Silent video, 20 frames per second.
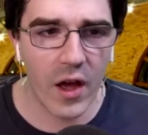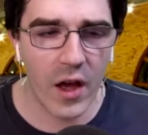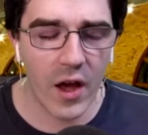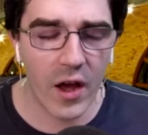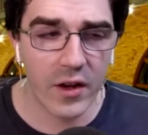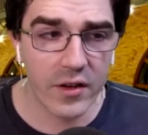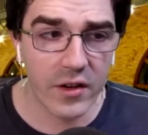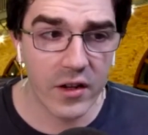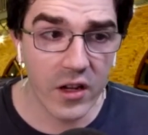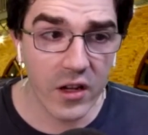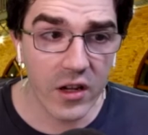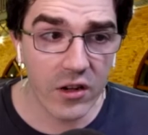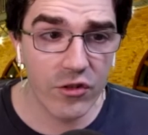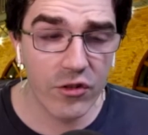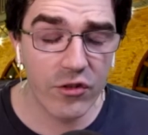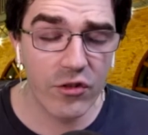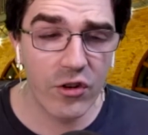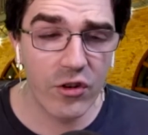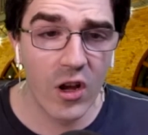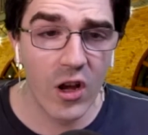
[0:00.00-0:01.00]
teach
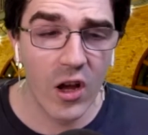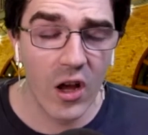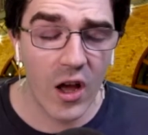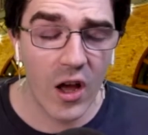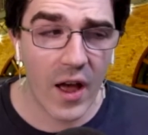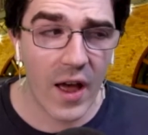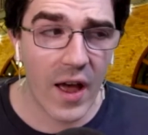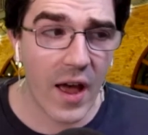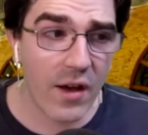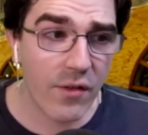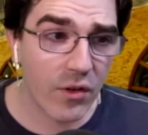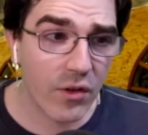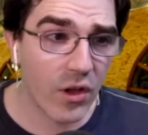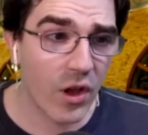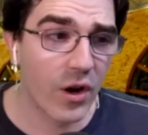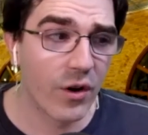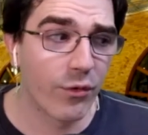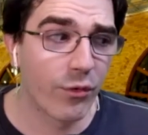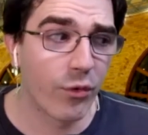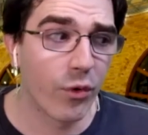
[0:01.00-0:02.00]
have a lot of
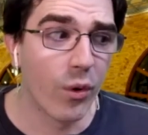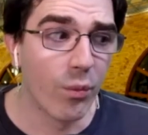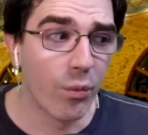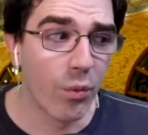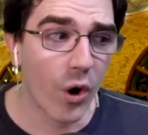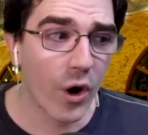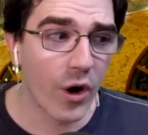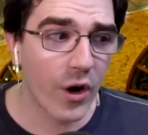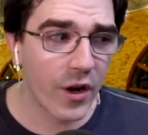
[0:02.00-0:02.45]
group work.